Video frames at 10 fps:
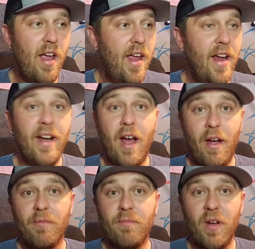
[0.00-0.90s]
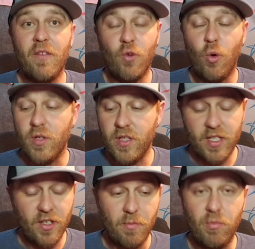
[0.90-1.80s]
And I, of course, I
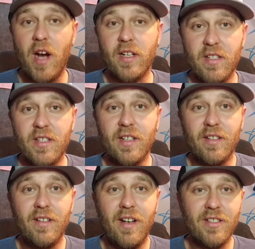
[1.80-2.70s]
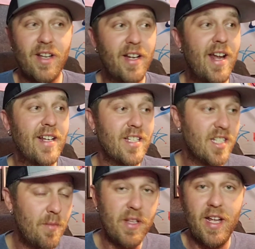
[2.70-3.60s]
started practicing. I was like, I got to get
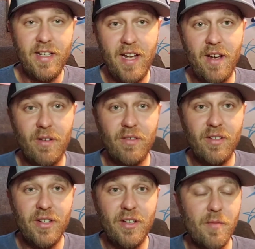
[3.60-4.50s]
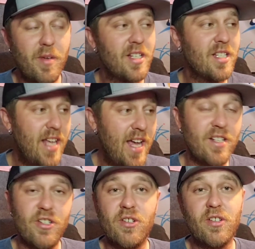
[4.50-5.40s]
some of that down. You know what I mean? Because that is
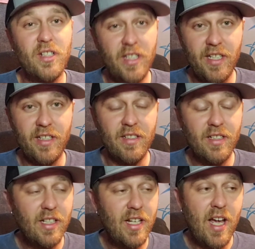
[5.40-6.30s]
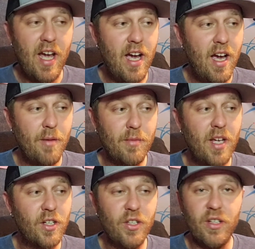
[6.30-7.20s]
just clean. I'm
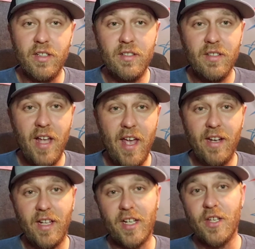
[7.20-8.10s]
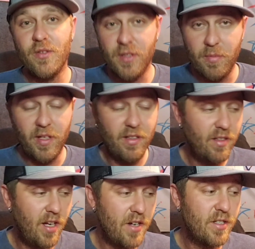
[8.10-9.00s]
not good at it like I used to be.
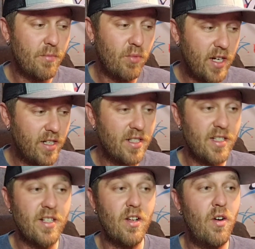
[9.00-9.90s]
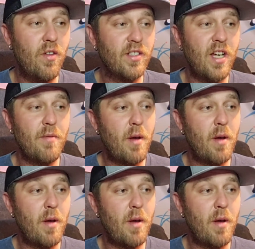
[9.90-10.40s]
I used to practice it all the time.